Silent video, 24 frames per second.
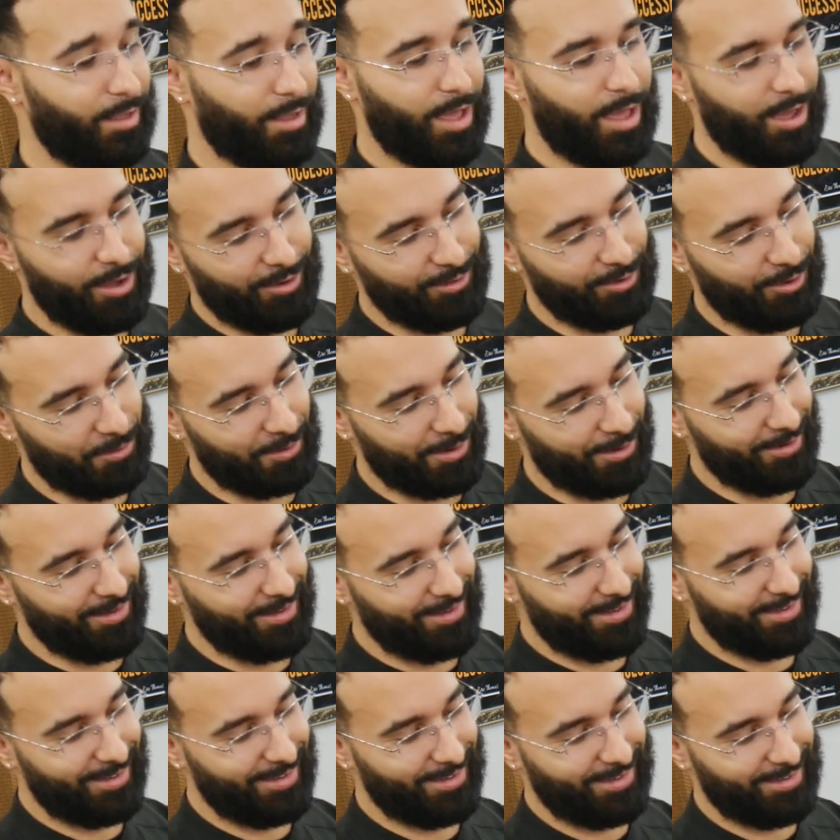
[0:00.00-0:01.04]
or slithering
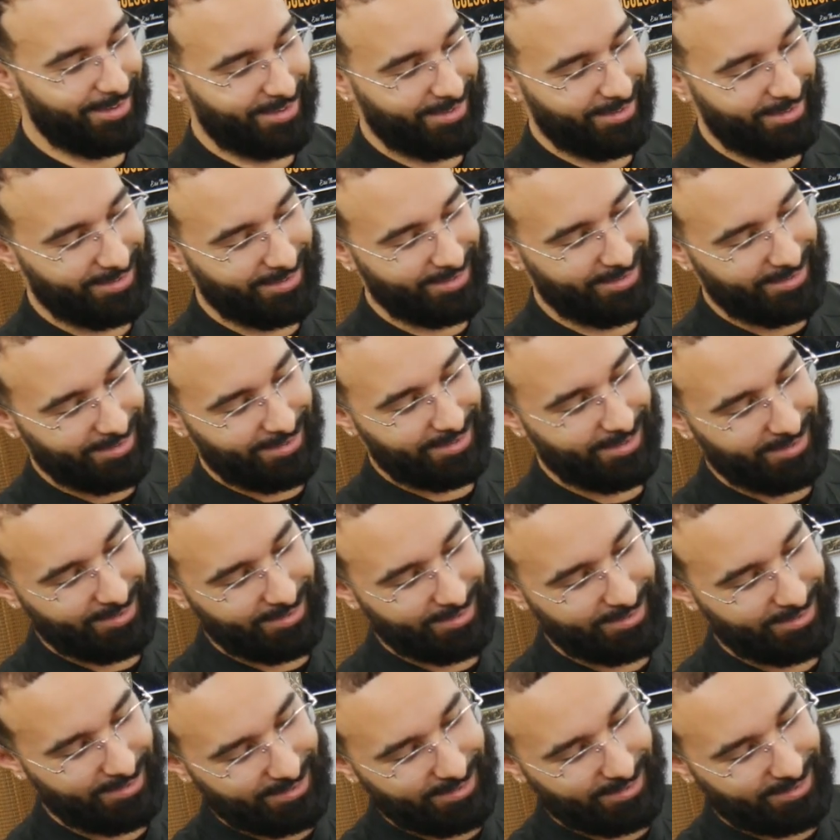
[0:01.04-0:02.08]
motion,
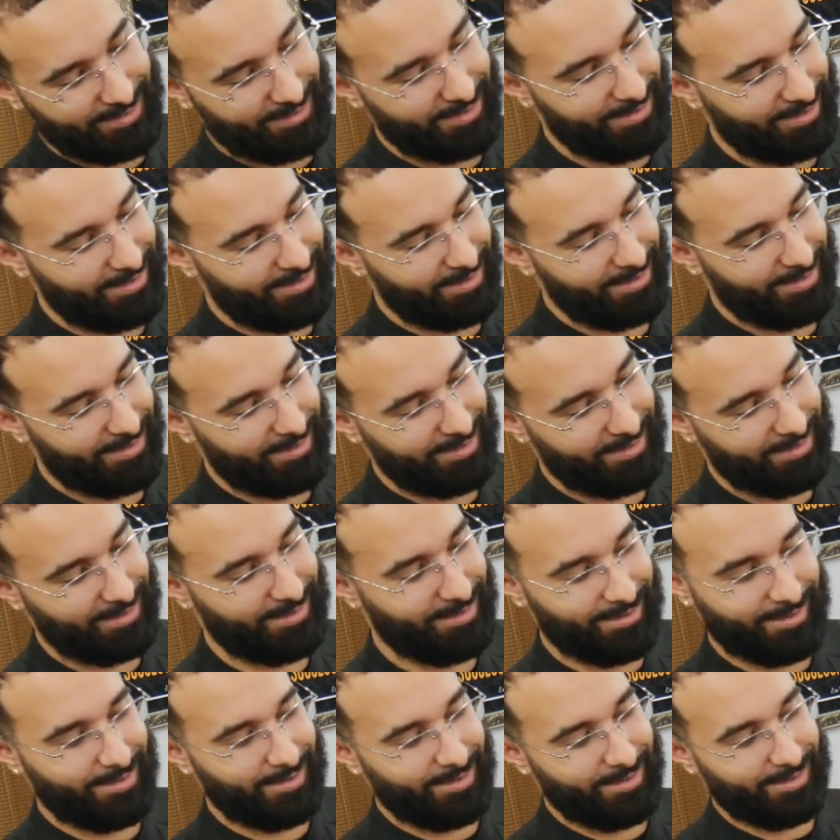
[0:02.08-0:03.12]
grabbing it, cutting it, grabbing
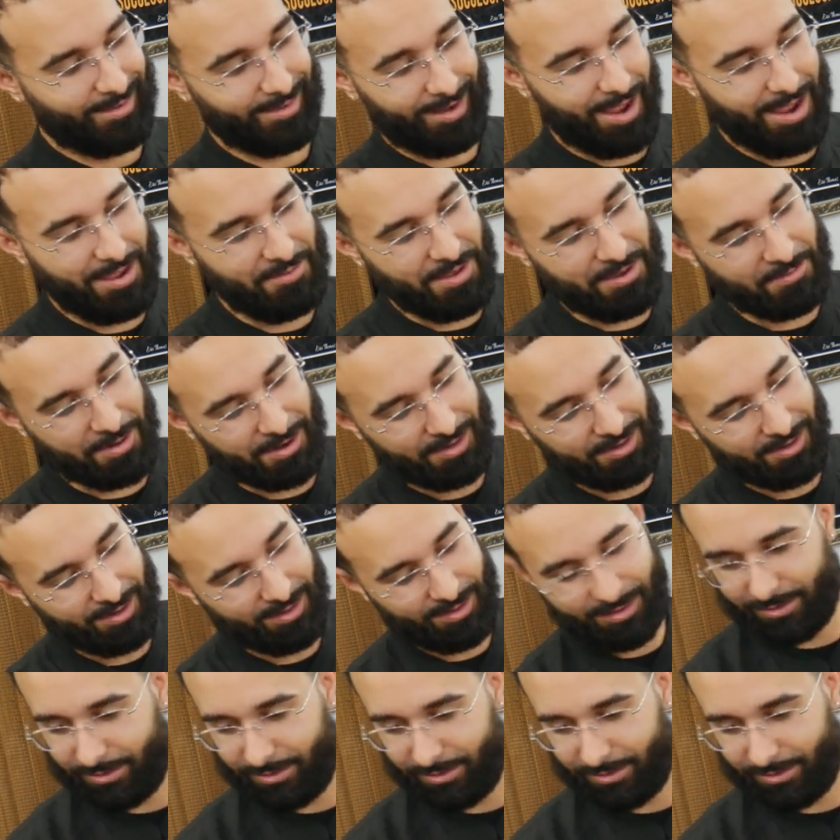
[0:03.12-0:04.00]
it, cutting it, grabbing it,